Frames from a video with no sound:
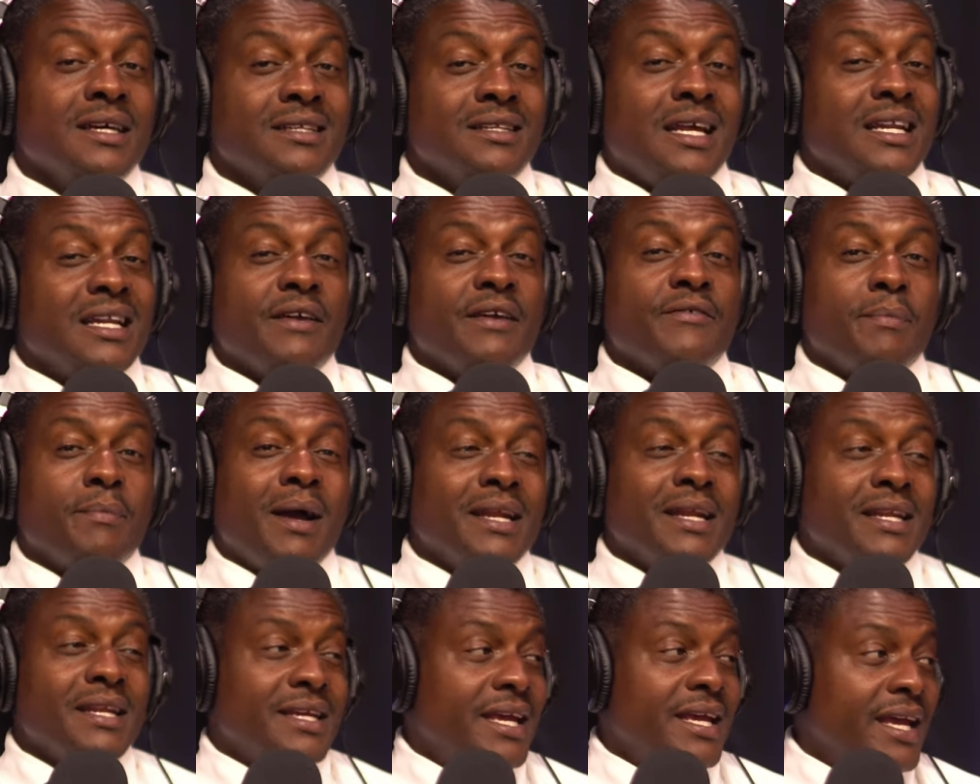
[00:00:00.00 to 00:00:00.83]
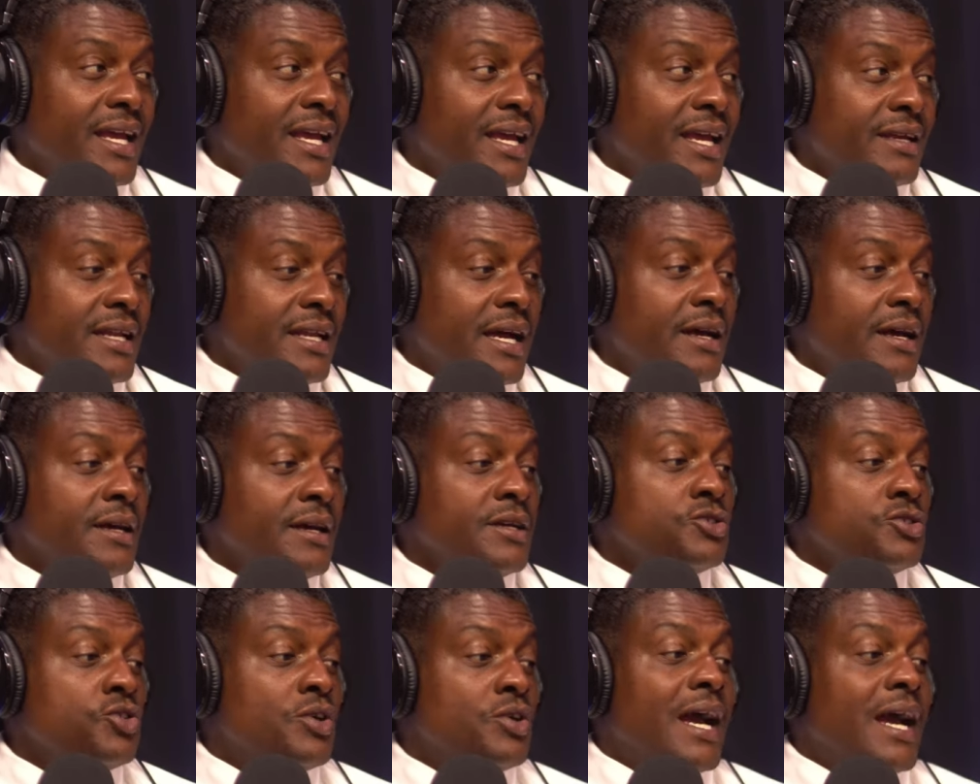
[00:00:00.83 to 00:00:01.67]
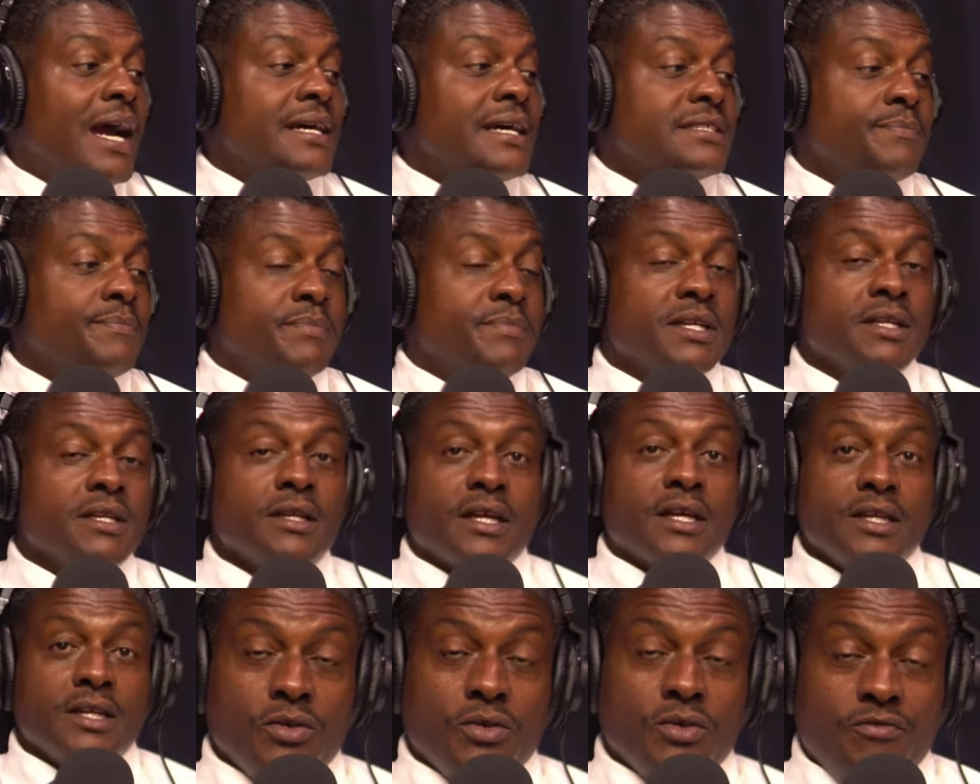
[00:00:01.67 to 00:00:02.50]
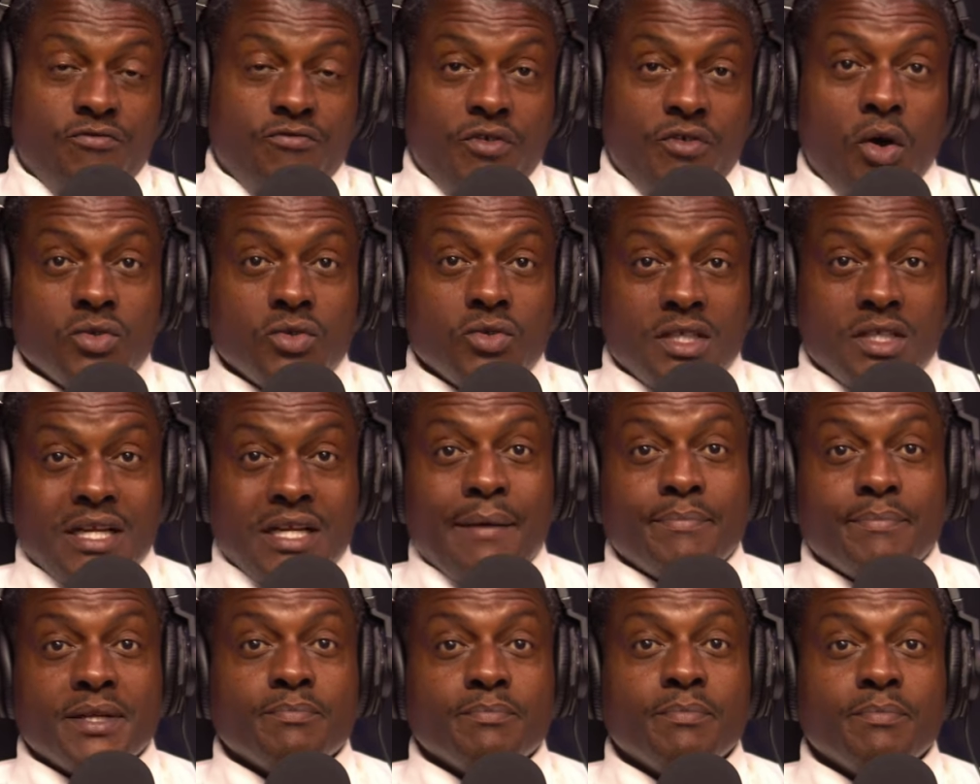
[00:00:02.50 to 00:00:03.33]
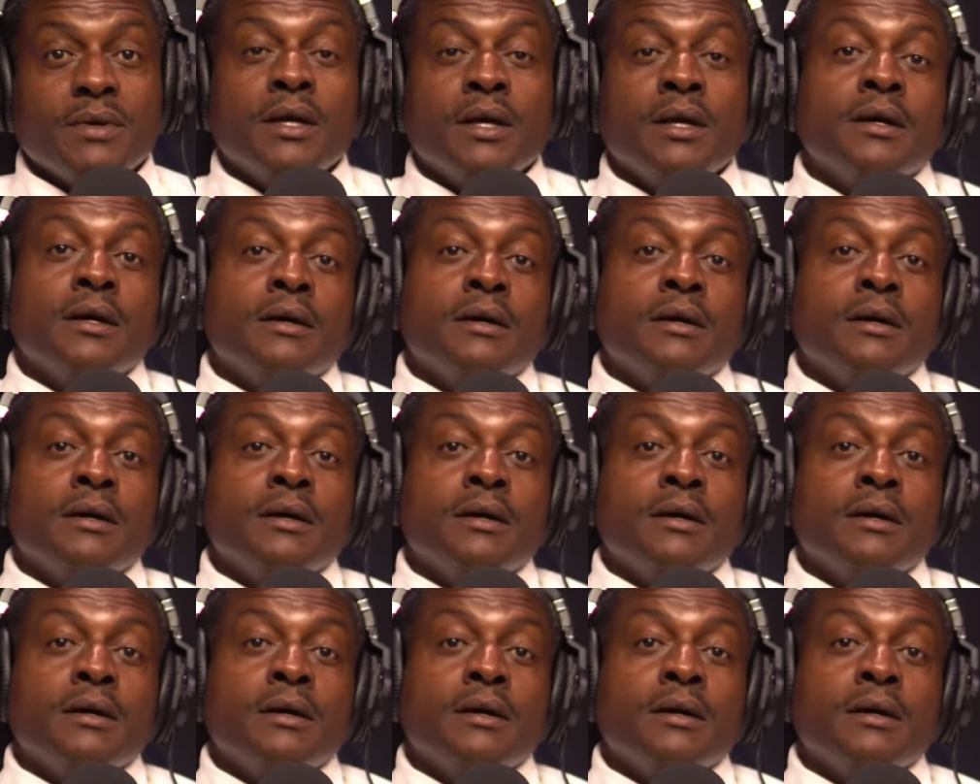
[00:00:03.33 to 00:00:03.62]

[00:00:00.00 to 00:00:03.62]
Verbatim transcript: Not everybody can. Now you guys have been on your phone, and I've been